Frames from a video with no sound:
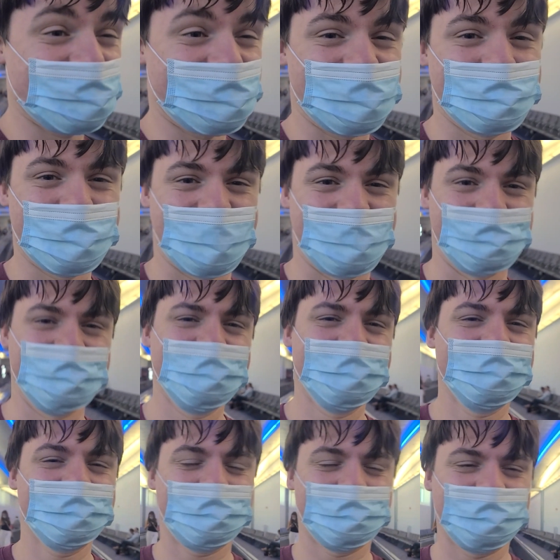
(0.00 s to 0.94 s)
got about
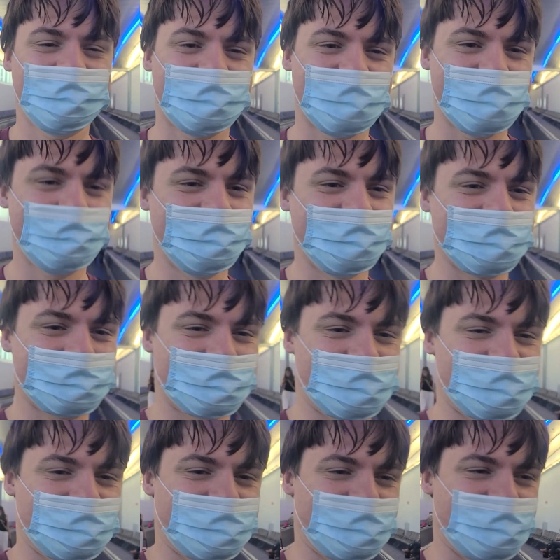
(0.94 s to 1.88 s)
45 minutes for
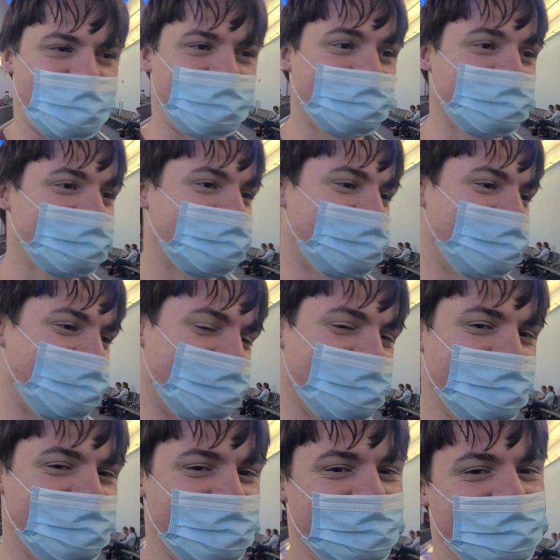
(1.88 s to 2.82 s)
our flight, so
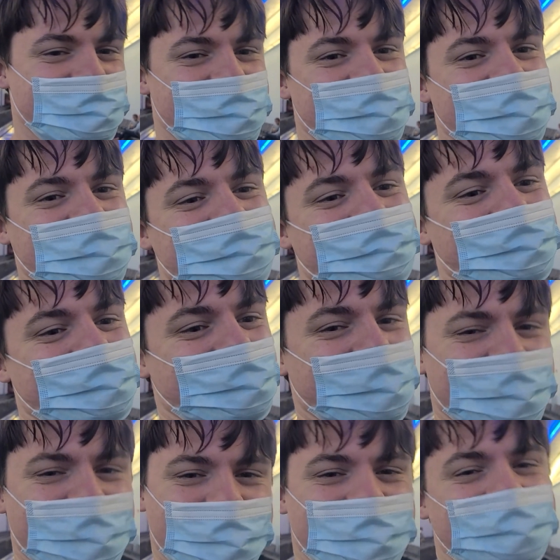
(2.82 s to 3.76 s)
guess what?
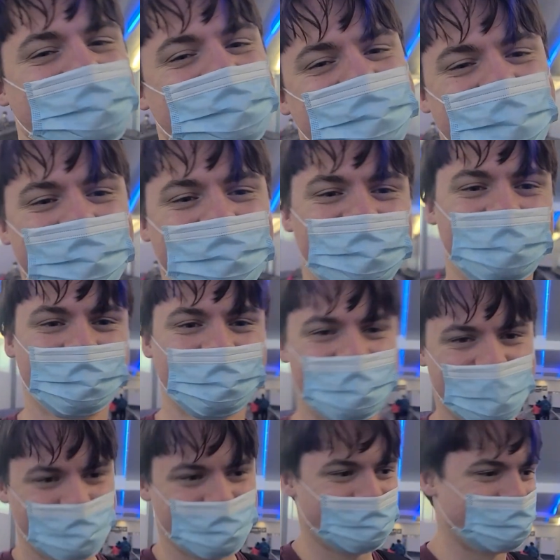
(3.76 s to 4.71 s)
It's time to go for
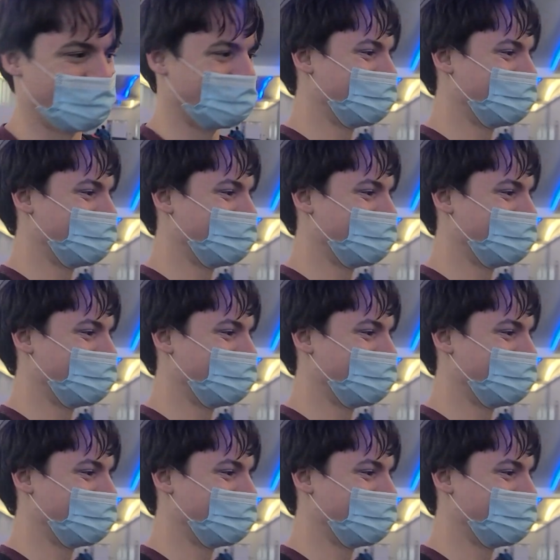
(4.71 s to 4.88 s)
an airport